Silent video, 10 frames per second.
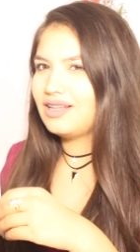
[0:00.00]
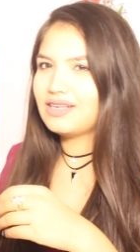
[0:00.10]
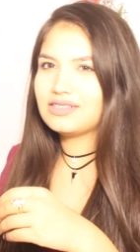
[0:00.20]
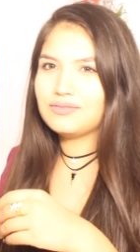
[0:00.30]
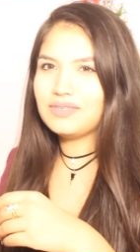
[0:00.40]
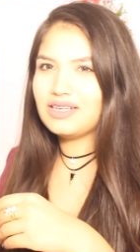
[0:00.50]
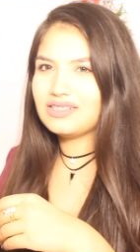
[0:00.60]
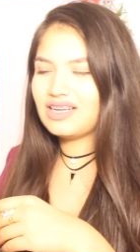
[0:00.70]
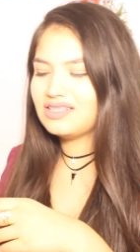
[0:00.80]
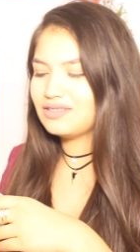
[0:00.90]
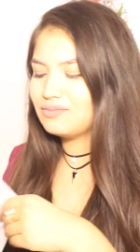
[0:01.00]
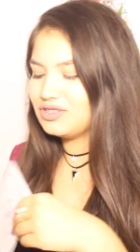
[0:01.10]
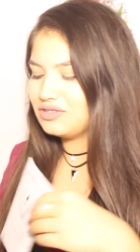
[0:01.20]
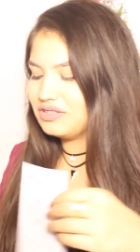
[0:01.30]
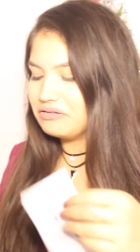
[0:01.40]
Like CVS has them
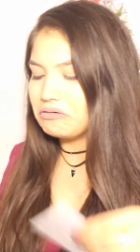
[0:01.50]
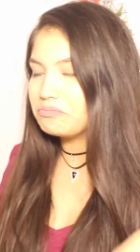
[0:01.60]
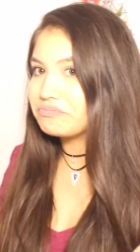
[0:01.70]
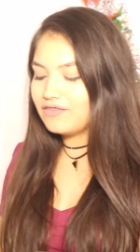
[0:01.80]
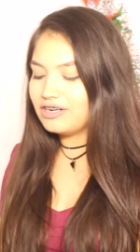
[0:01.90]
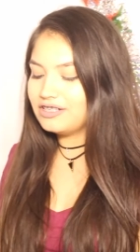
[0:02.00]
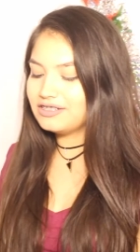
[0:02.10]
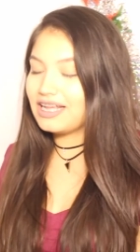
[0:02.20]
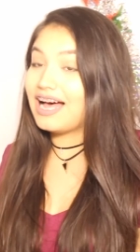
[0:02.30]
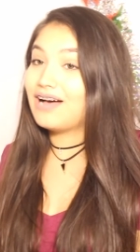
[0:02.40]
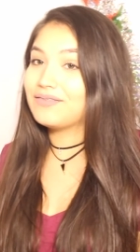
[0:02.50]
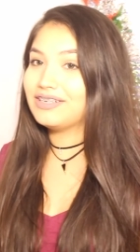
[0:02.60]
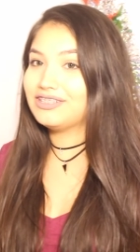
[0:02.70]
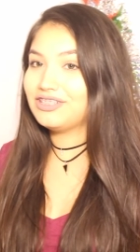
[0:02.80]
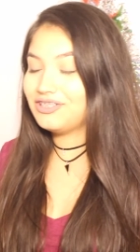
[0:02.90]
too. Like. First, I'm
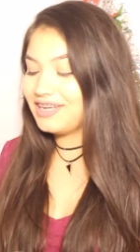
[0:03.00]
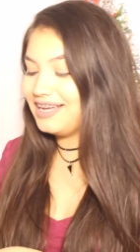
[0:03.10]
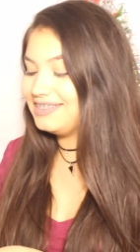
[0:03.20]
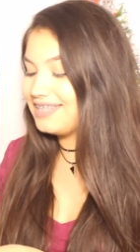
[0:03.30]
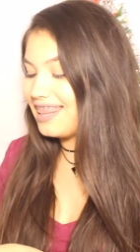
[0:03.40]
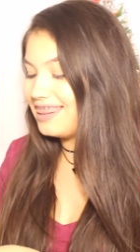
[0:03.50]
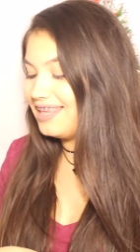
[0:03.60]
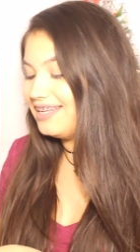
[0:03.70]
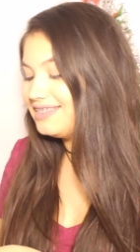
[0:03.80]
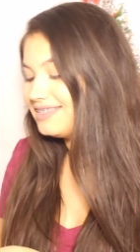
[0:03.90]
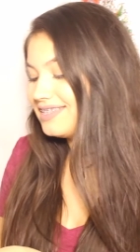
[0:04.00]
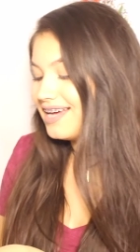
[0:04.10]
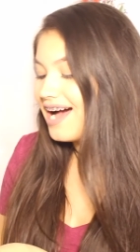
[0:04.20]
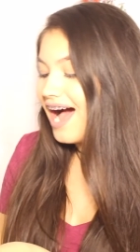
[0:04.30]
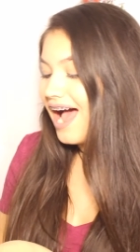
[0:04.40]
gonna show you guys this
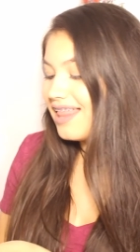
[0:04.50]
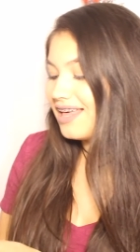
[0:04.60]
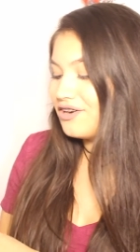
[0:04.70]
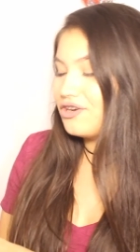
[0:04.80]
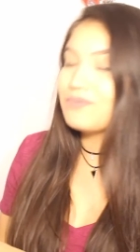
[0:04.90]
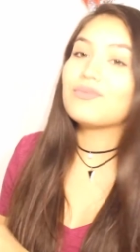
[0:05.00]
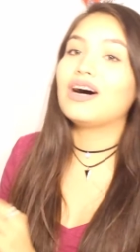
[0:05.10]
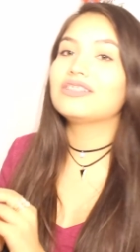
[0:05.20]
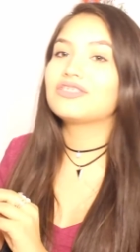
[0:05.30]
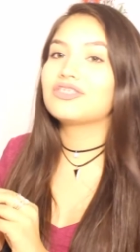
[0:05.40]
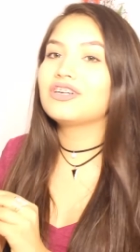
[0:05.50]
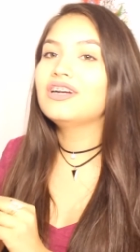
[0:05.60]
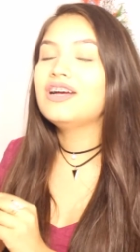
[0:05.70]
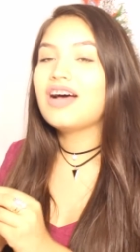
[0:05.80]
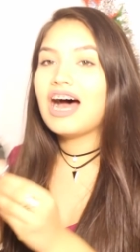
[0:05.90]
highlighter and bronzer.
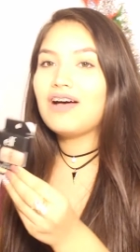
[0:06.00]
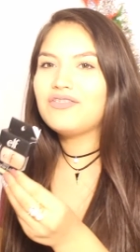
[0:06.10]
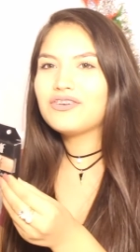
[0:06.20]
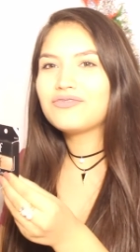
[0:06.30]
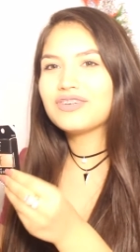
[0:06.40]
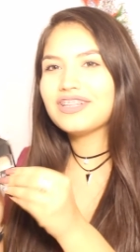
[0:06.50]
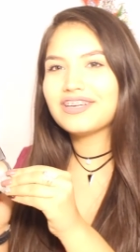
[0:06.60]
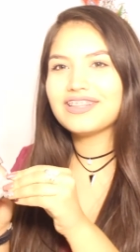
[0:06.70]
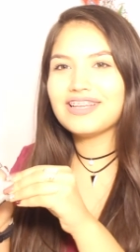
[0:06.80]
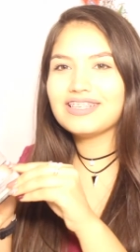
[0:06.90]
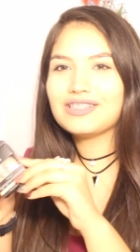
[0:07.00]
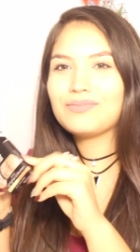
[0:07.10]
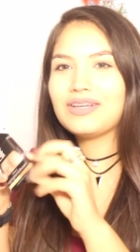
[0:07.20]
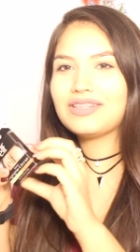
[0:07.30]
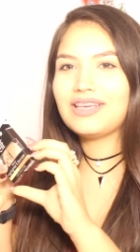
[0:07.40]
I've heard really good things
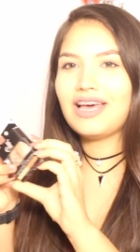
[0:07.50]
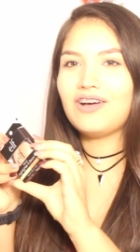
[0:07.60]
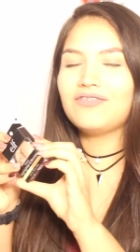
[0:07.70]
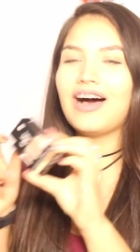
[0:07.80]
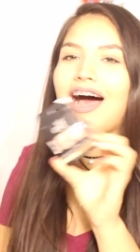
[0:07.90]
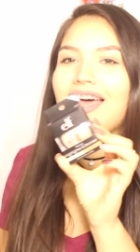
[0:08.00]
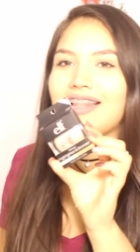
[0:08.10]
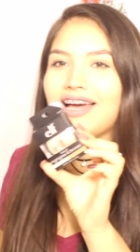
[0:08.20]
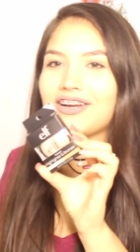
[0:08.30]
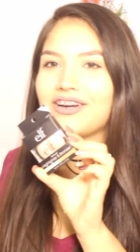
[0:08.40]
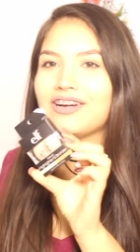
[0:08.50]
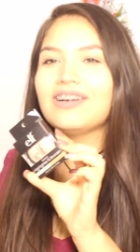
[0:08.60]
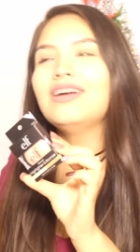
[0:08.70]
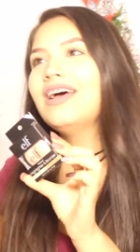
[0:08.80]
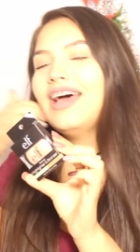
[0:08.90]
about the e.l.f. highlighter.